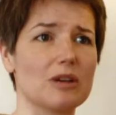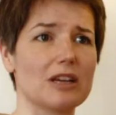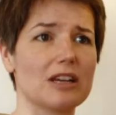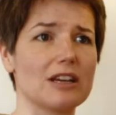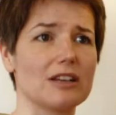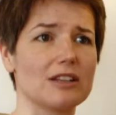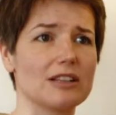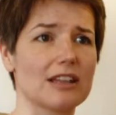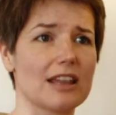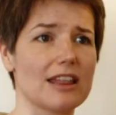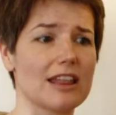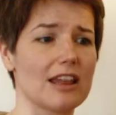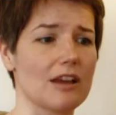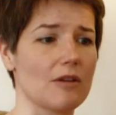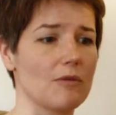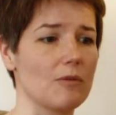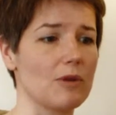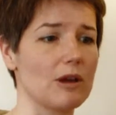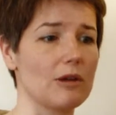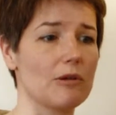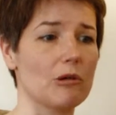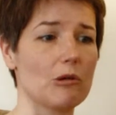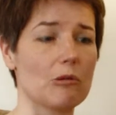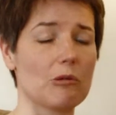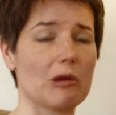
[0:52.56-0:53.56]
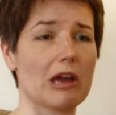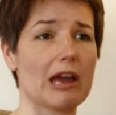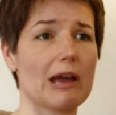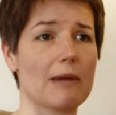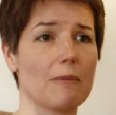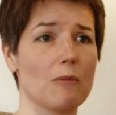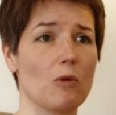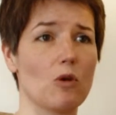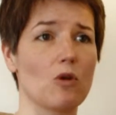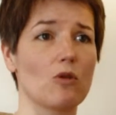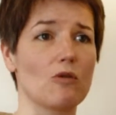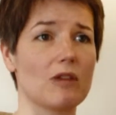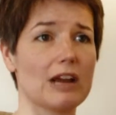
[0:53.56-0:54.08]
because I think we were
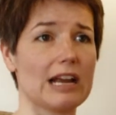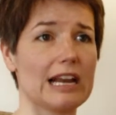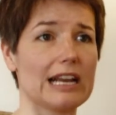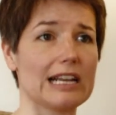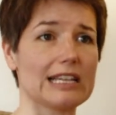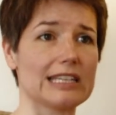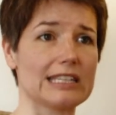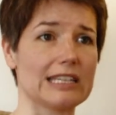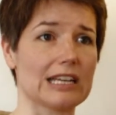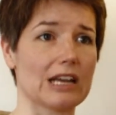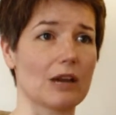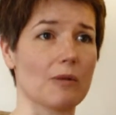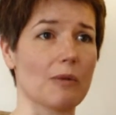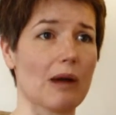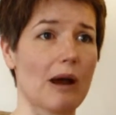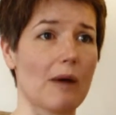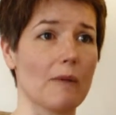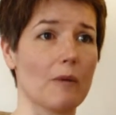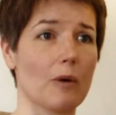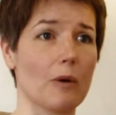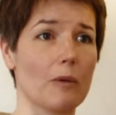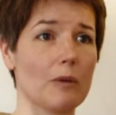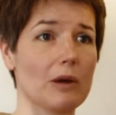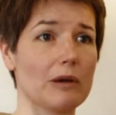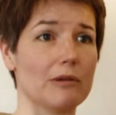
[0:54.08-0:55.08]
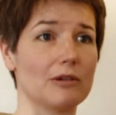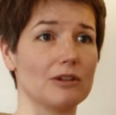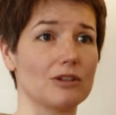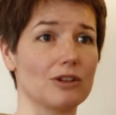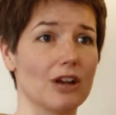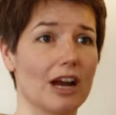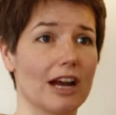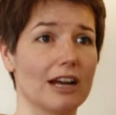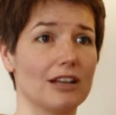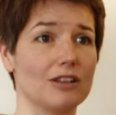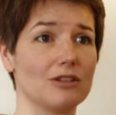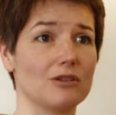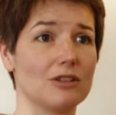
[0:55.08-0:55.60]
being more realistic about what we were
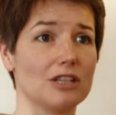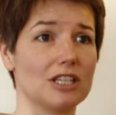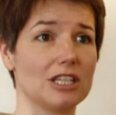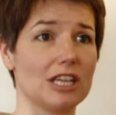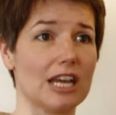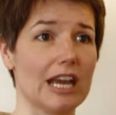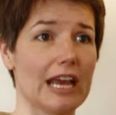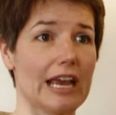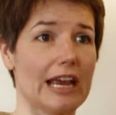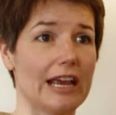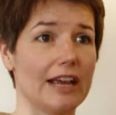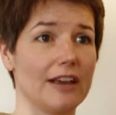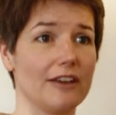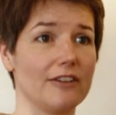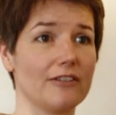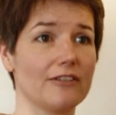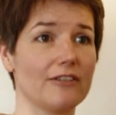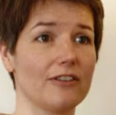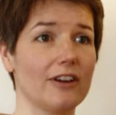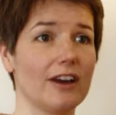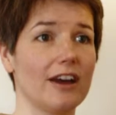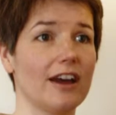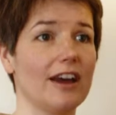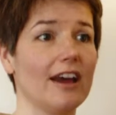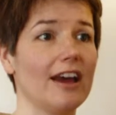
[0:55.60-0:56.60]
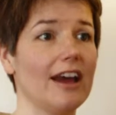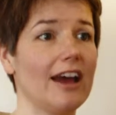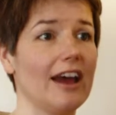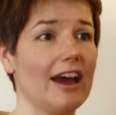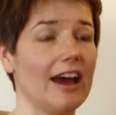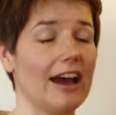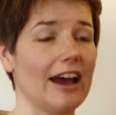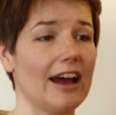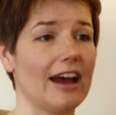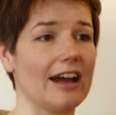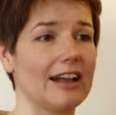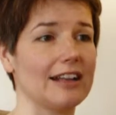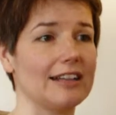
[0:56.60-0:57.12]
trying to achieve,
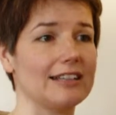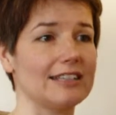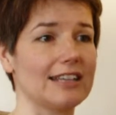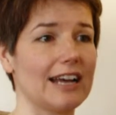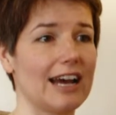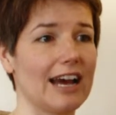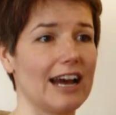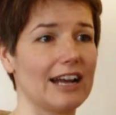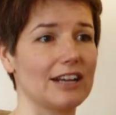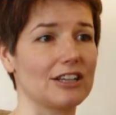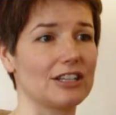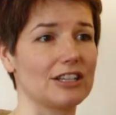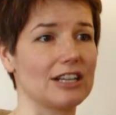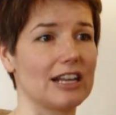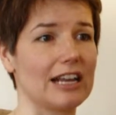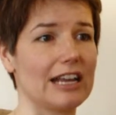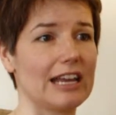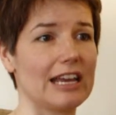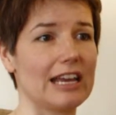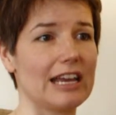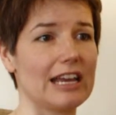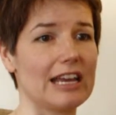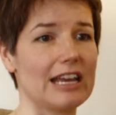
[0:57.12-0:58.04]
and actually